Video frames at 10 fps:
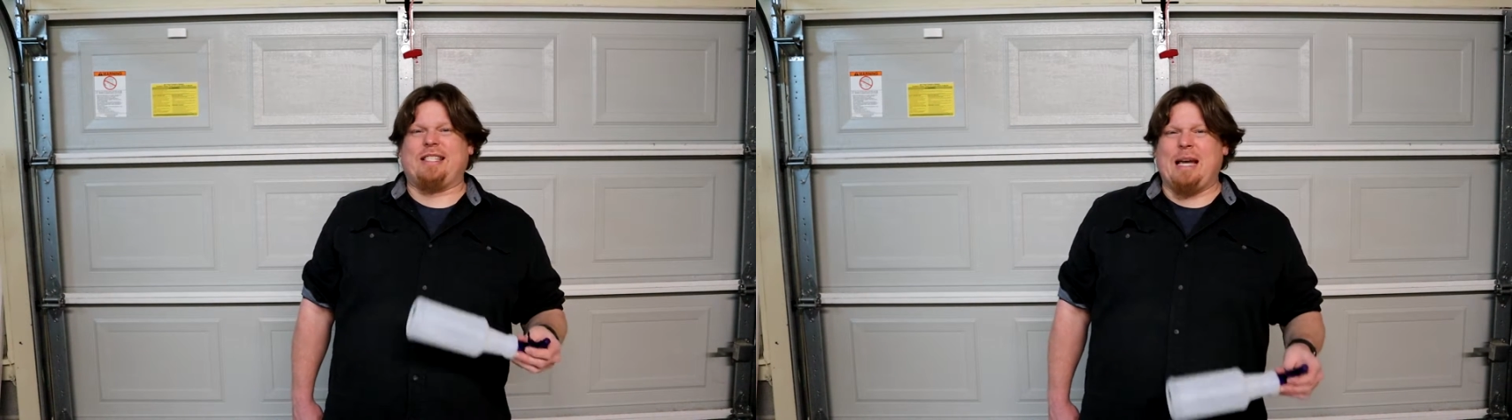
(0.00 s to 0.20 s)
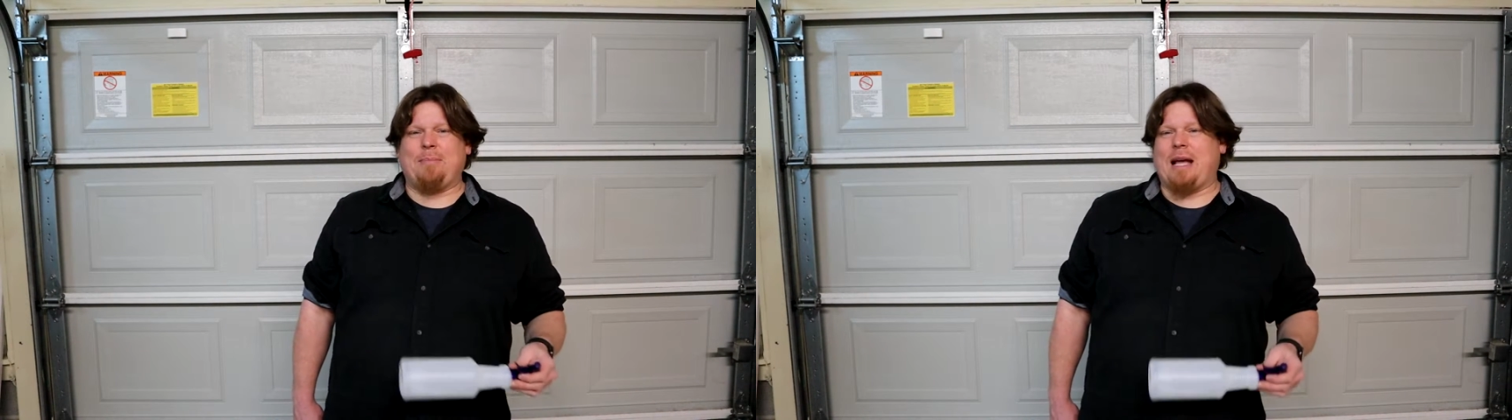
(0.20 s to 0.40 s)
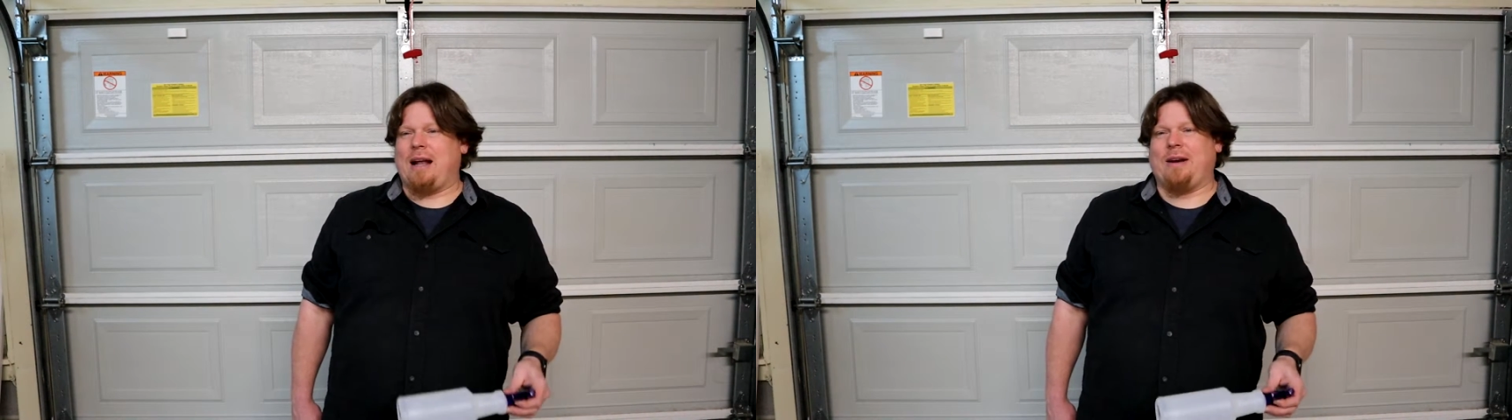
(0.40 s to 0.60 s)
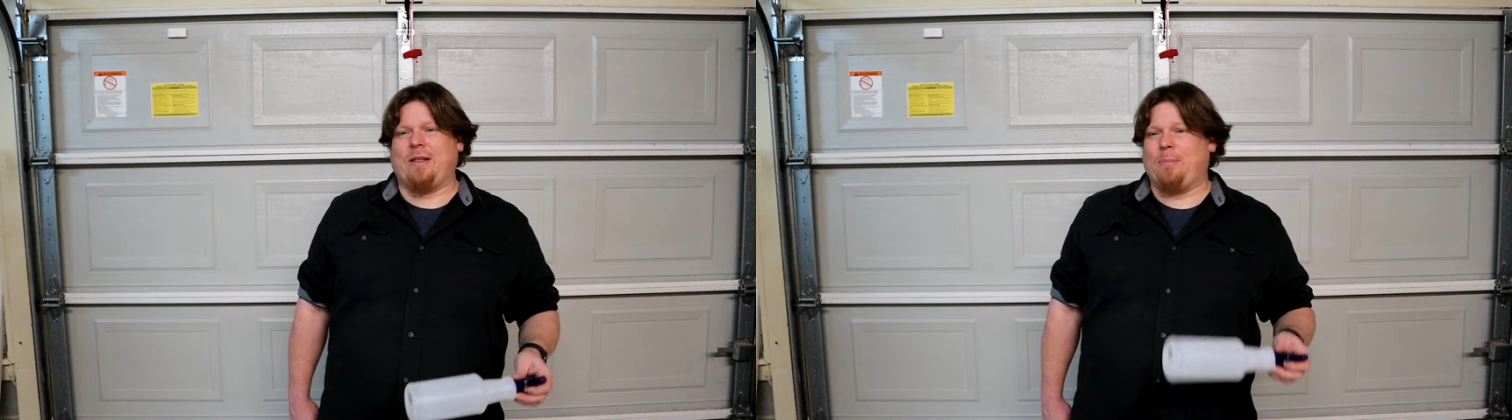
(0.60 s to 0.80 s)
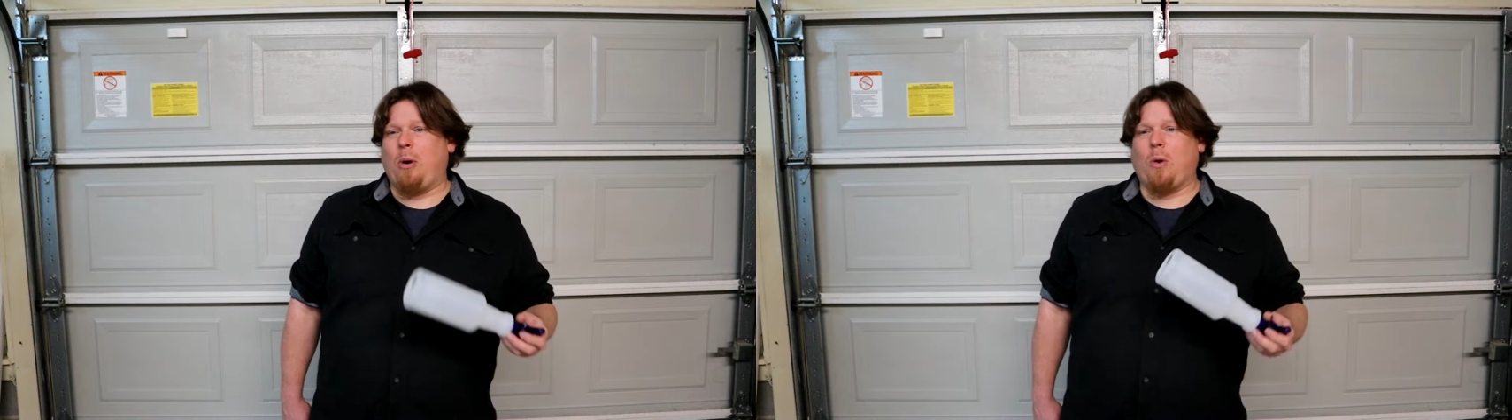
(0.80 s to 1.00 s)
seeped down
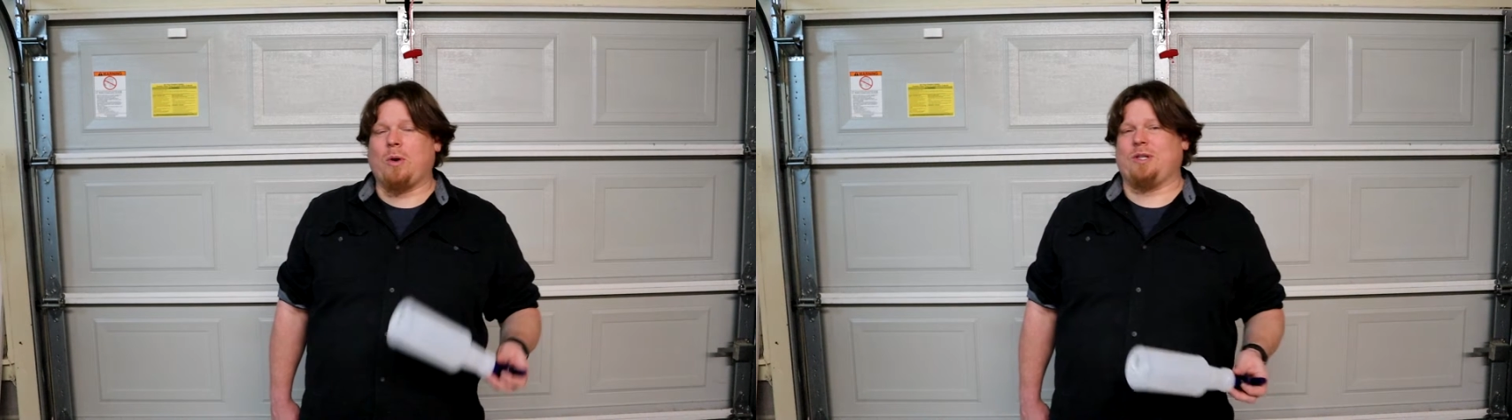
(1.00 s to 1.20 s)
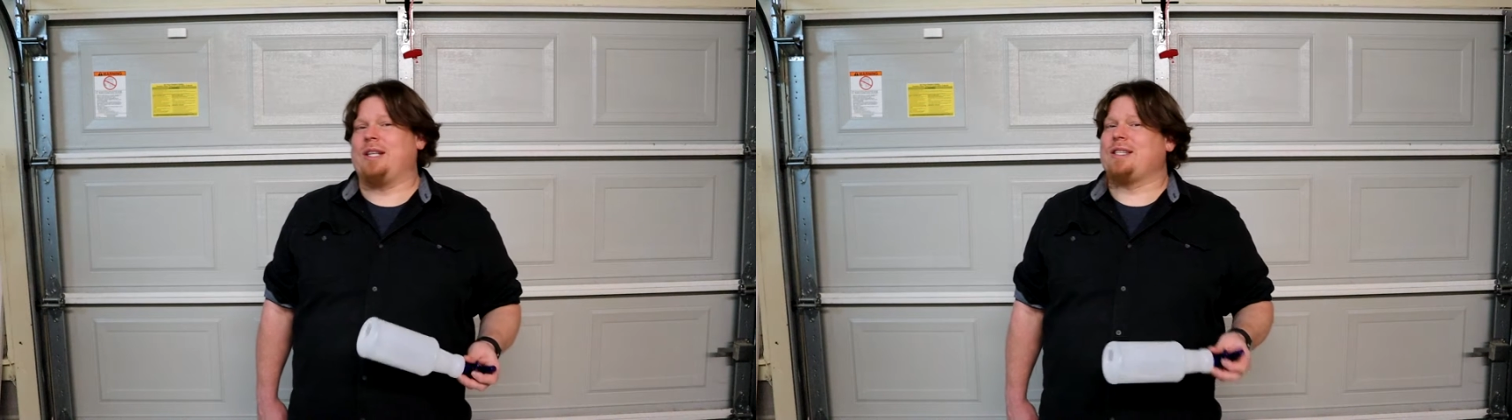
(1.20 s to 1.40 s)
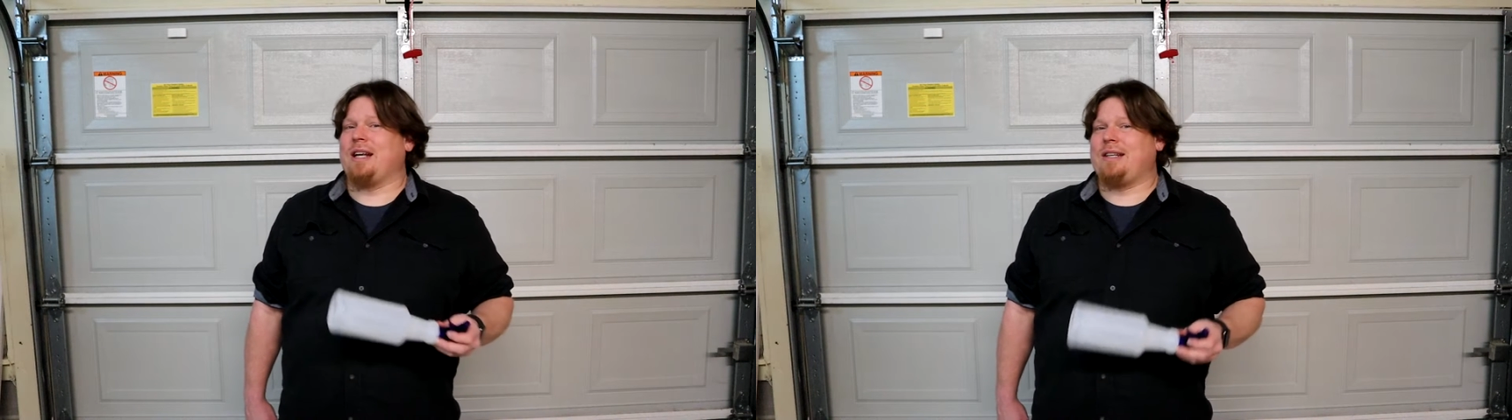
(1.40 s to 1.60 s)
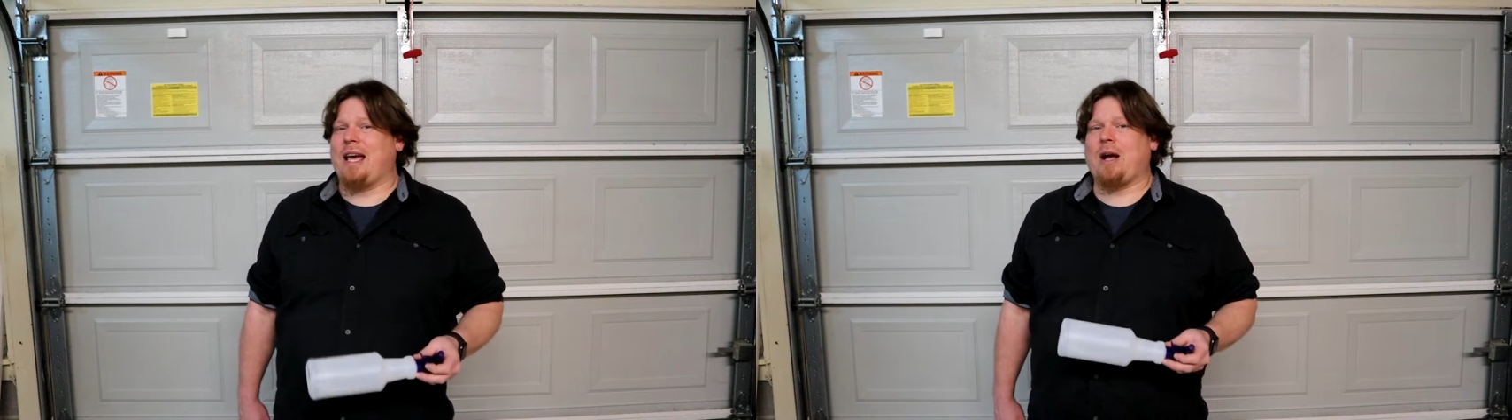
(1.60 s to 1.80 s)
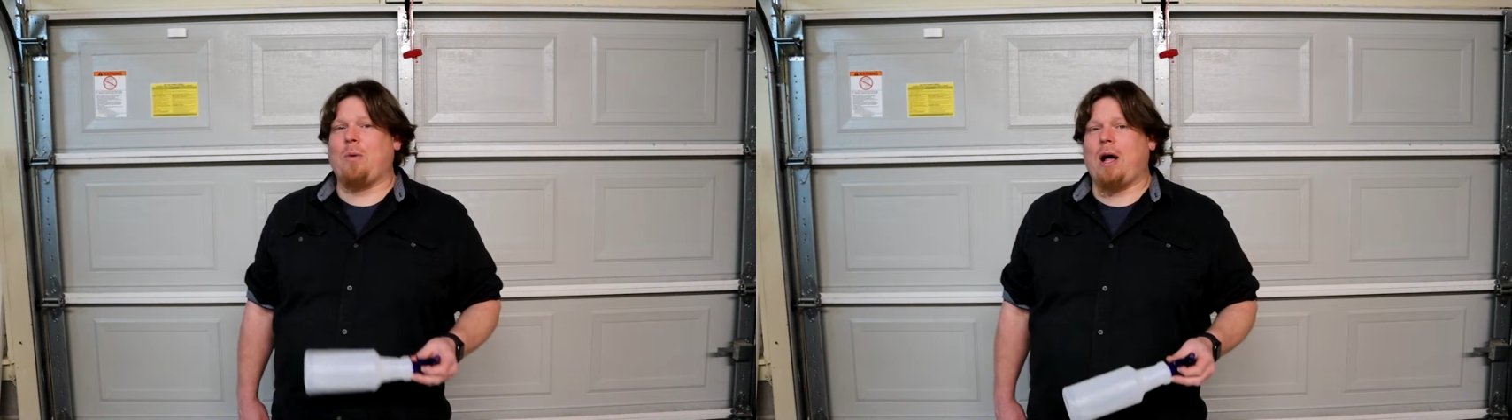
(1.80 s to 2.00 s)
into the pores and it's going to
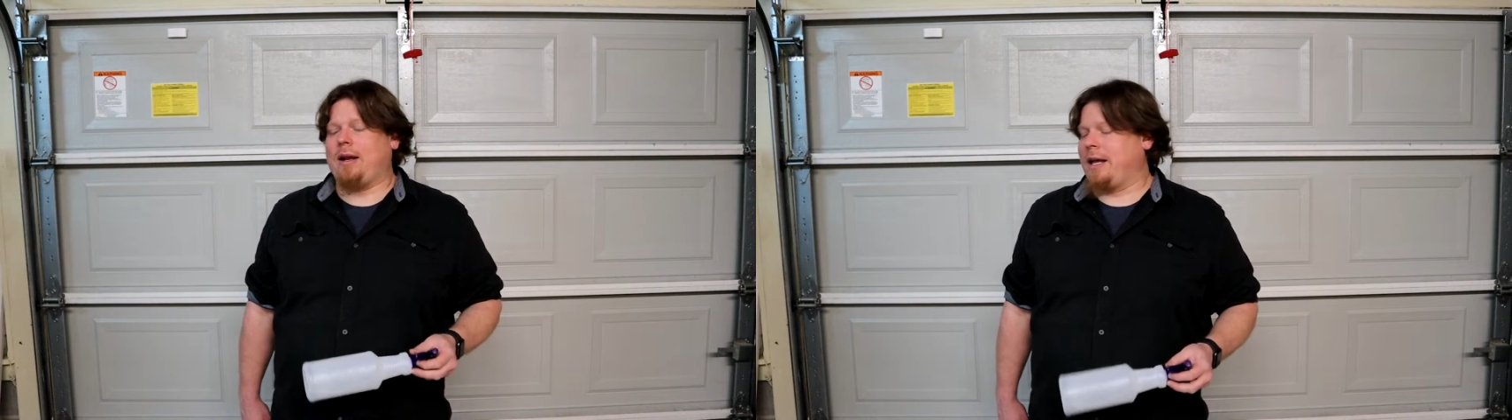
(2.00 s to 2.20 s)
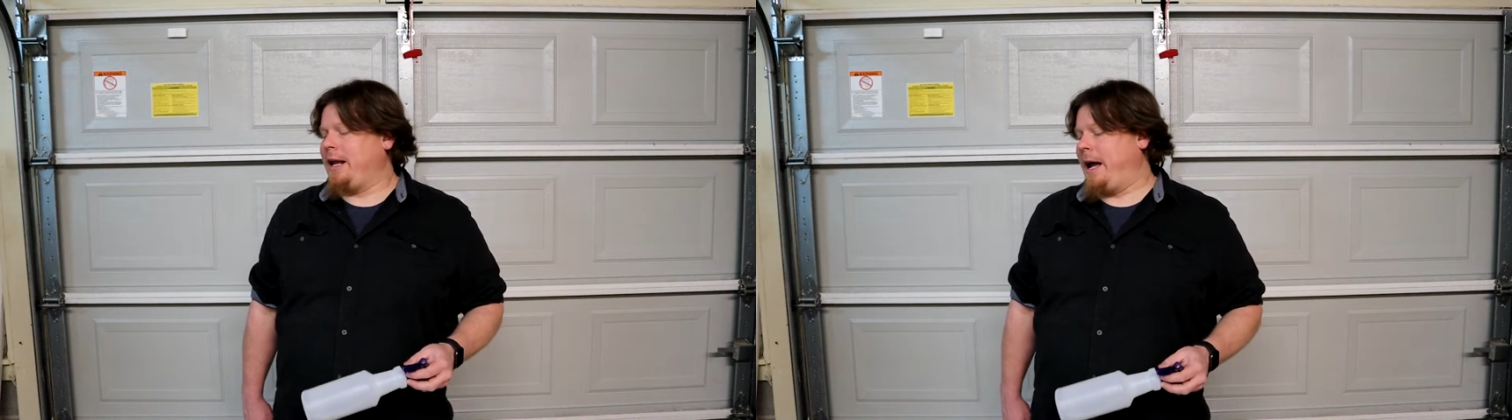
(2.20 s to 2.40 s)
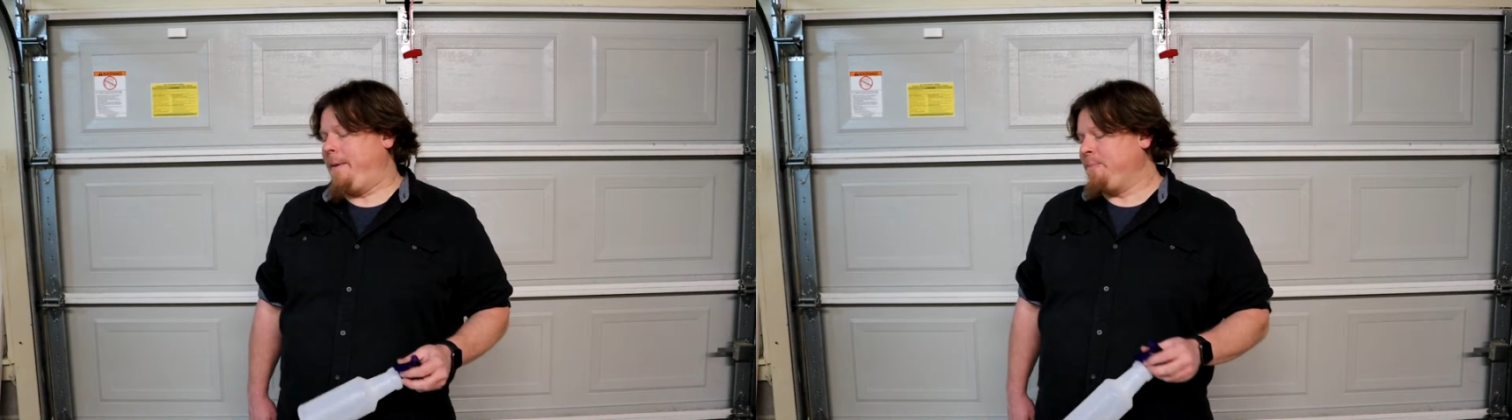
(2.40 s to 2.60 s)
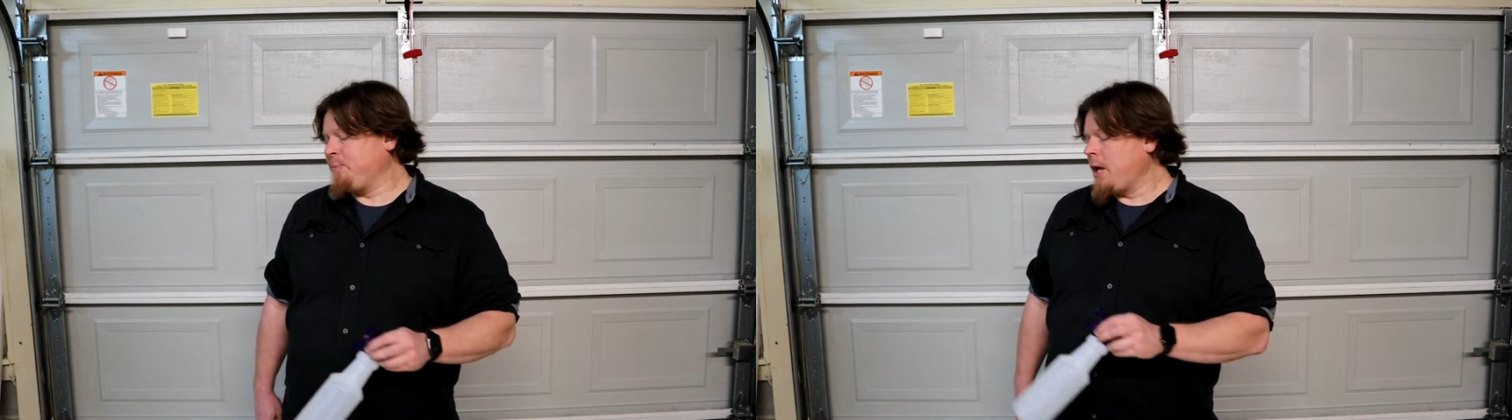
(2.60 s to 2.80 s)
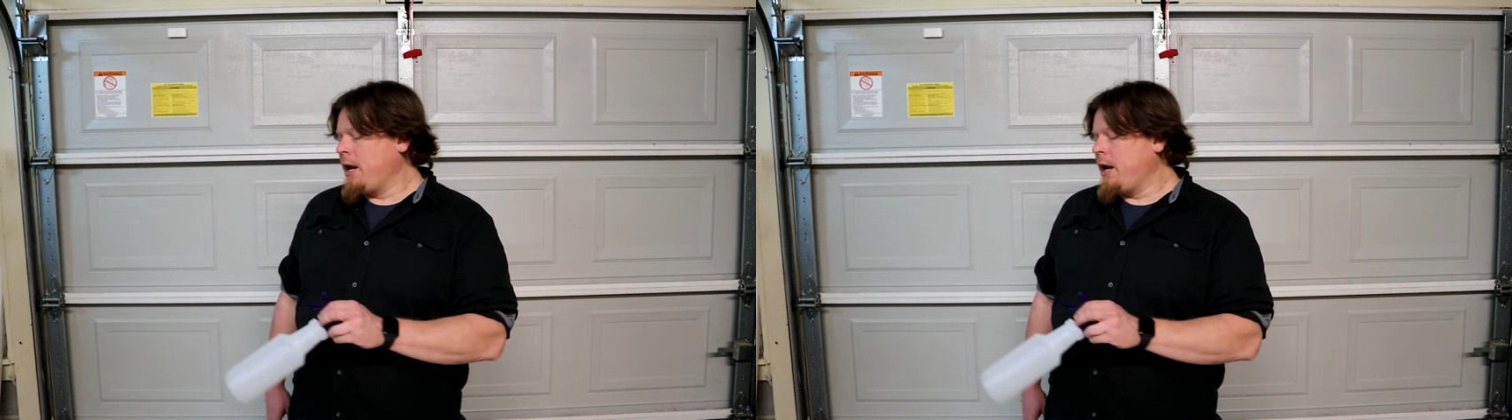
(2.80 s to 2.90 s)
take a while to get out.